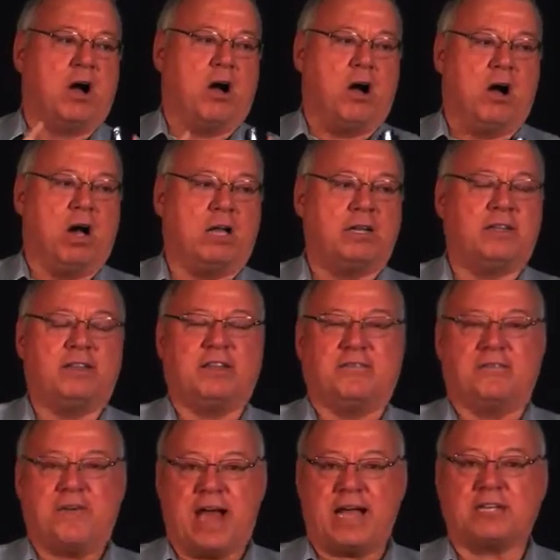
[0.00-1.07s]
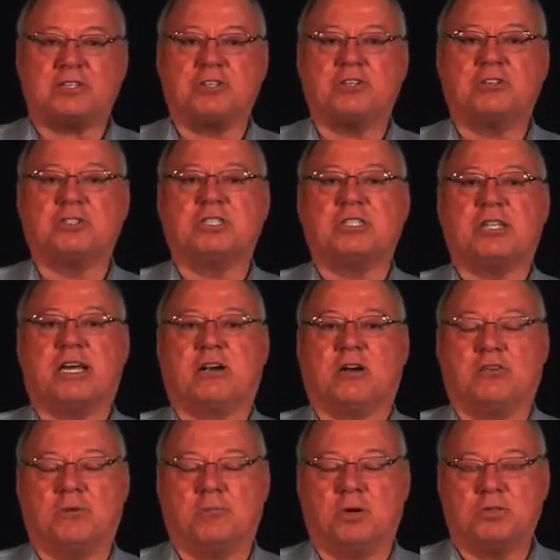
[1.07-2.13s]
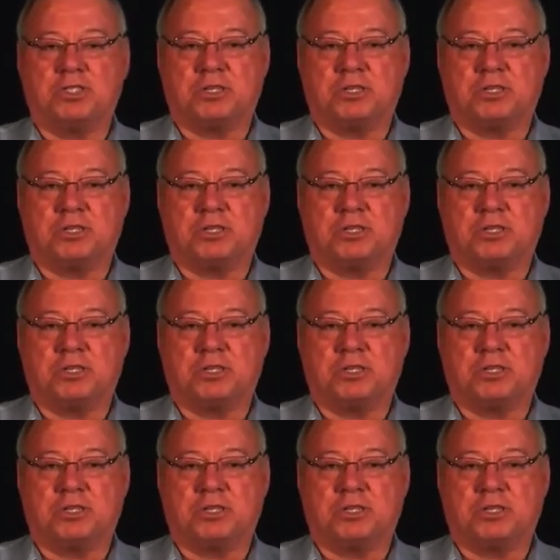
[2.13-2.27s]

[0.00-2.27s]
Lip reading: on the factors that are the most